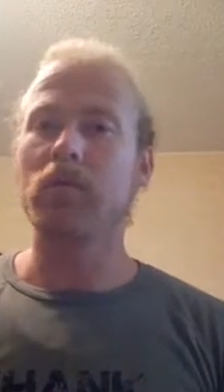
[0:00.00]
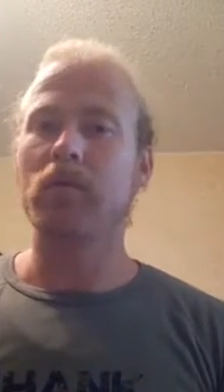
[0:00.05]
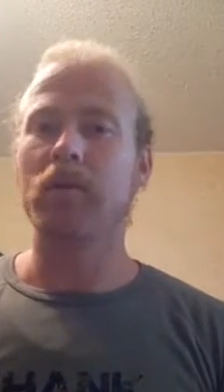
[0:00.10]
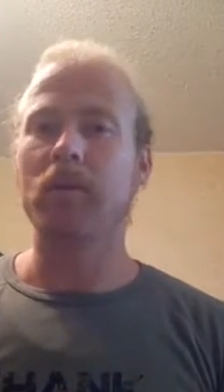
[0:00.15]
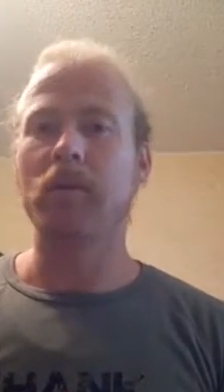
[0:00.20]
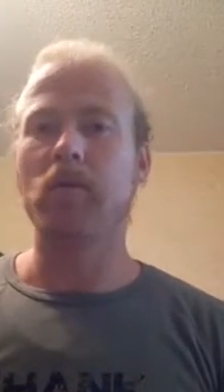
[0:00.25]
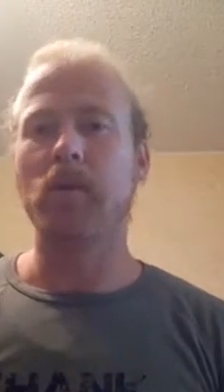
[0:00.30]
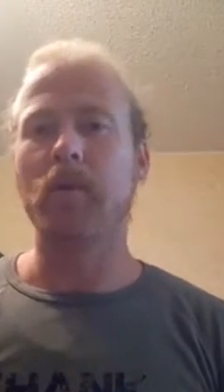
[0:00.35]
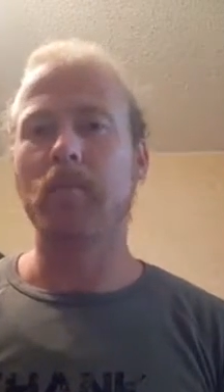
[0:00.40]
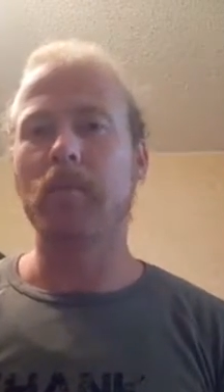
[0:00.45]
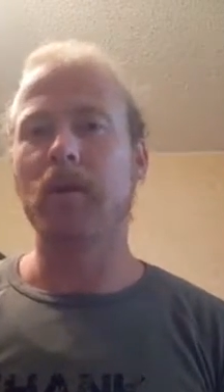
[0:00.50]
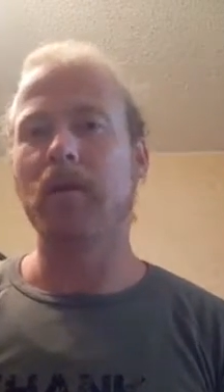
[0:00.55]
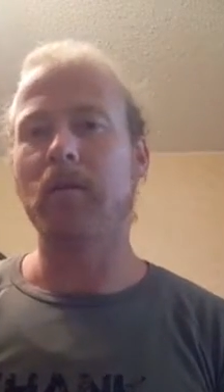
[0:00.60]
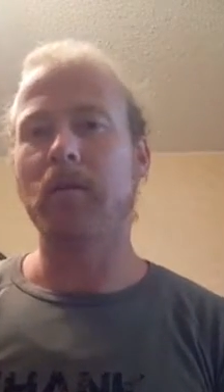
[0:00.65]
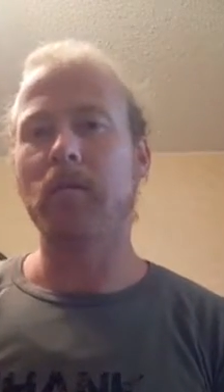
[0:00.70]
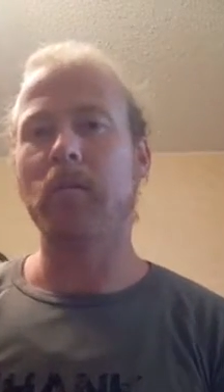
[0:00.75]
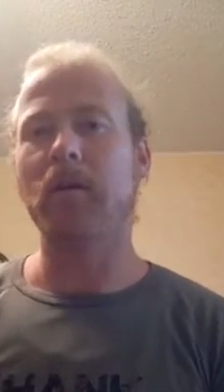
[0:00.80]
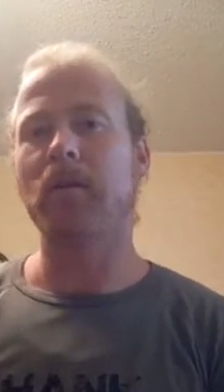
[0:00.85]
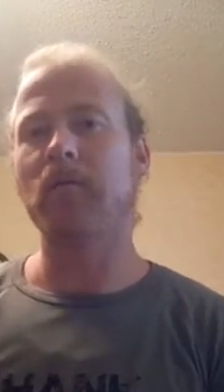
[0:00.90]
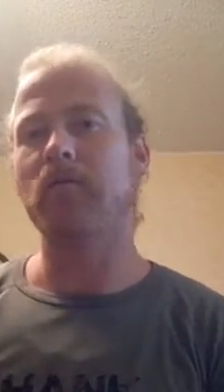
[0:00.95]
or do you want to ma-
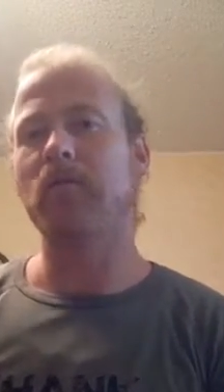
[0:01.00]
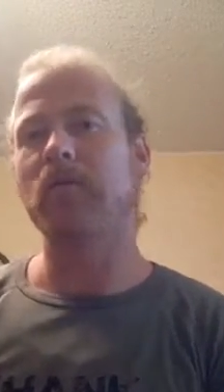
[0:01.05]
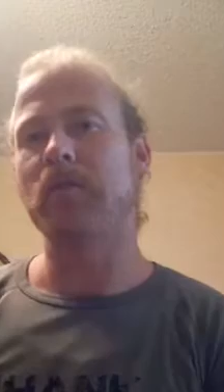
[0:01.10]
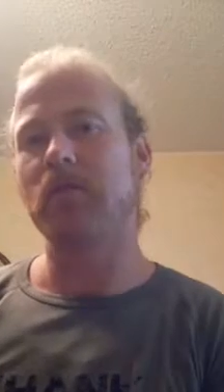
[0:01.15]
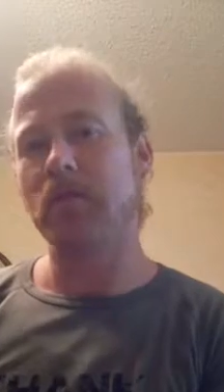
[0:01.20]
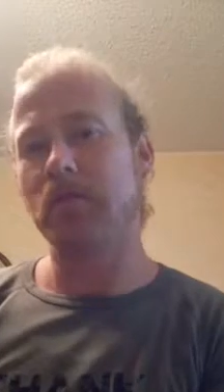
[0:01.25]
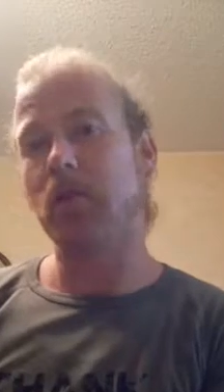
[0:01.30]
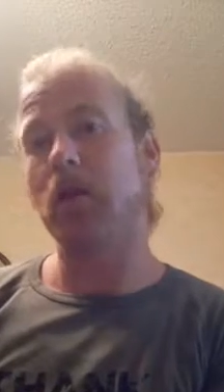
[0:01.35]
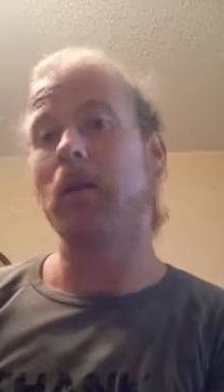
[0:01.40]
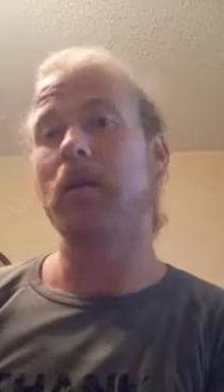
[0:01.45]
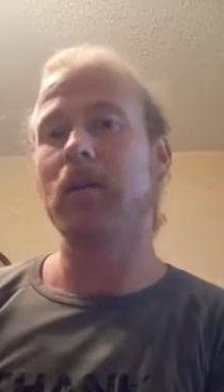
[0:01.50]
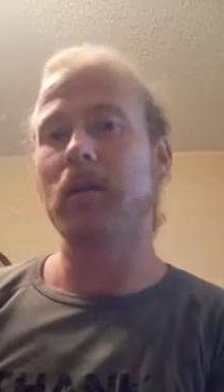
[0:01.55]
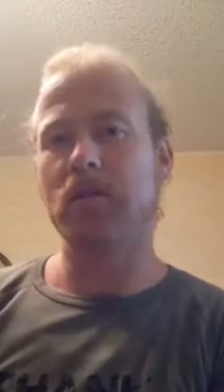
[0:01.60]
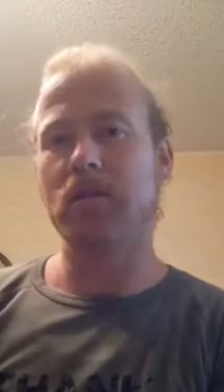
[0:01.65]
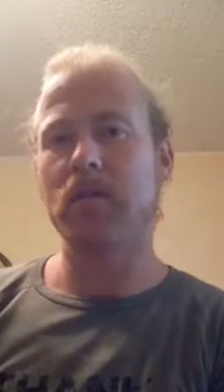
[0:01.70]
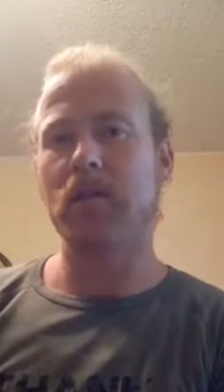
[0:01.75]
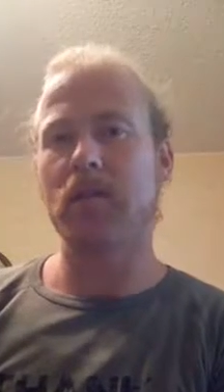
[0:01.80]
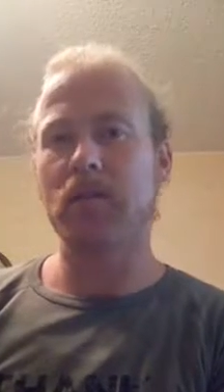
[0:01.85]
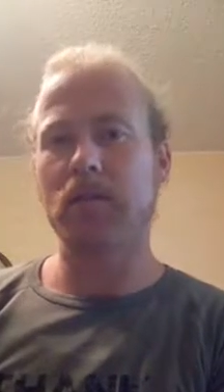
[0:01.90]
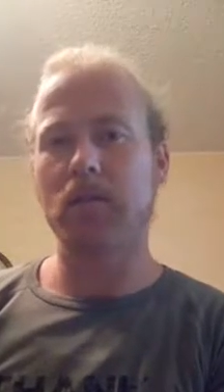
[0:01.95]
manifest the
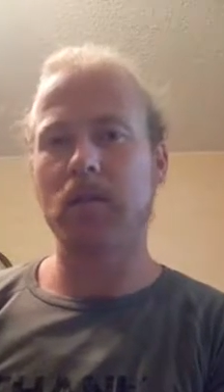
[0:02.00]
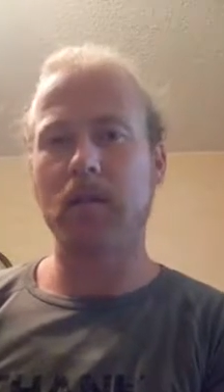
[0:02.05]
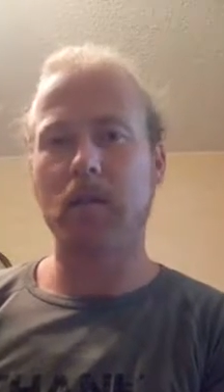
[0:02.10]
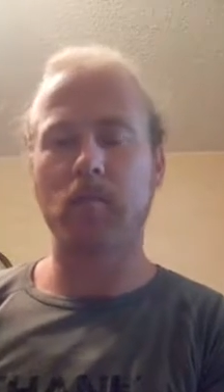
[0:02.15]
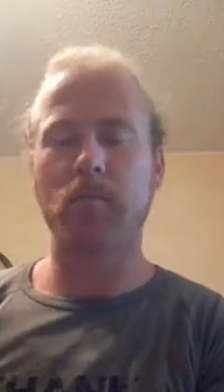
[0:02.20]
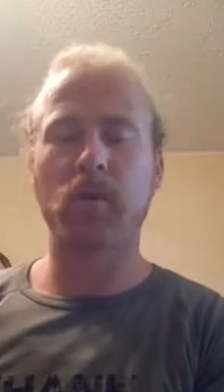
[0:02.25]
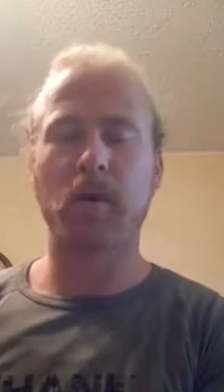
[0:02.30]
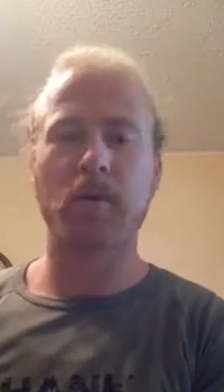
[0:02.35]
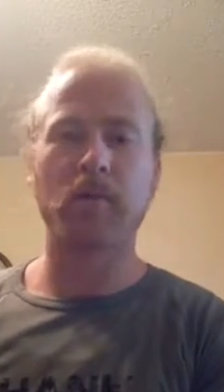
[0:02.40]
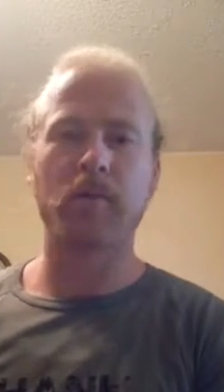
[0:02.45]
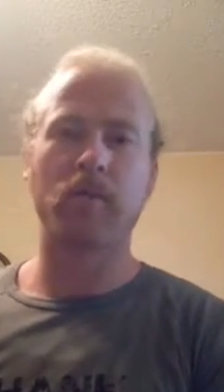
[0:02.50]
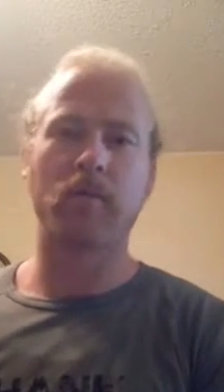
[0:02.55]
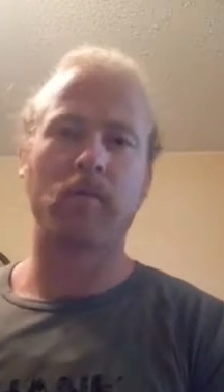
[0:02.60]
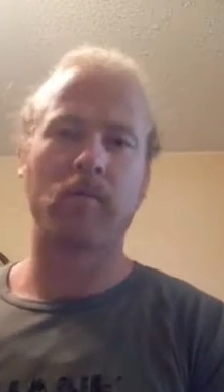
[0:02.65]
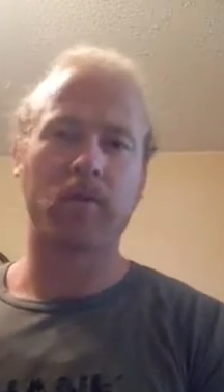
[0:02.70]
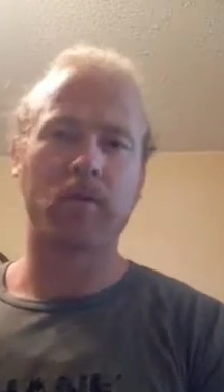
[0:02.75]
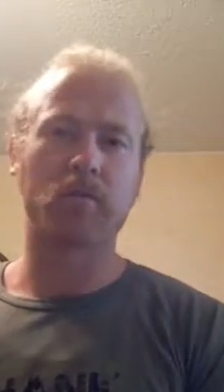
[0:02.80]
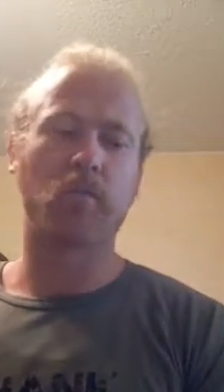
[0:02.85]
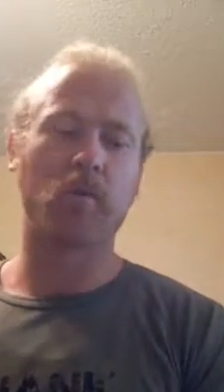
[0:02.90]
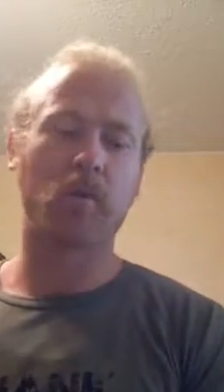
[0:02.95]
darkness that's the oppression of
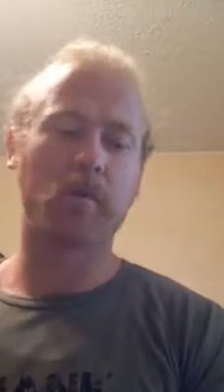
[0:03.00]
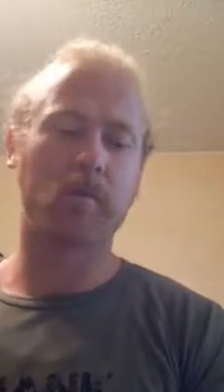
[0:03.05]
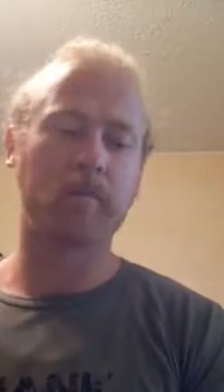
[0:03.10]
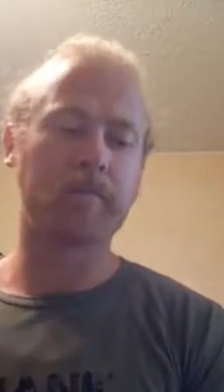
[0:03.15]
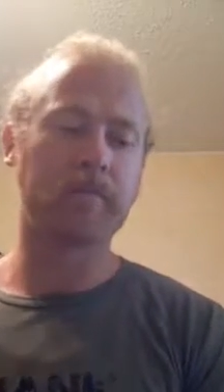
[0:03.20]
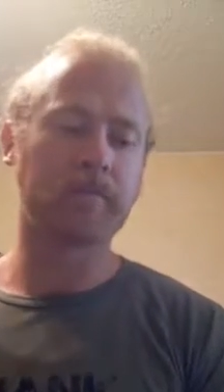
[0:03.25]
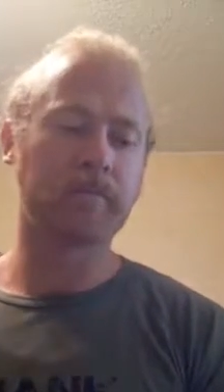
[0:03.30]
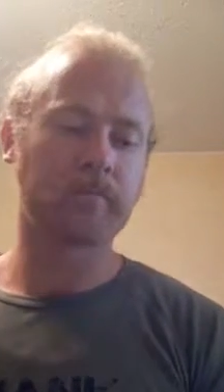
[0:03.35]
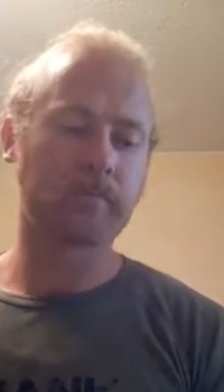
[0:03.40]
this world?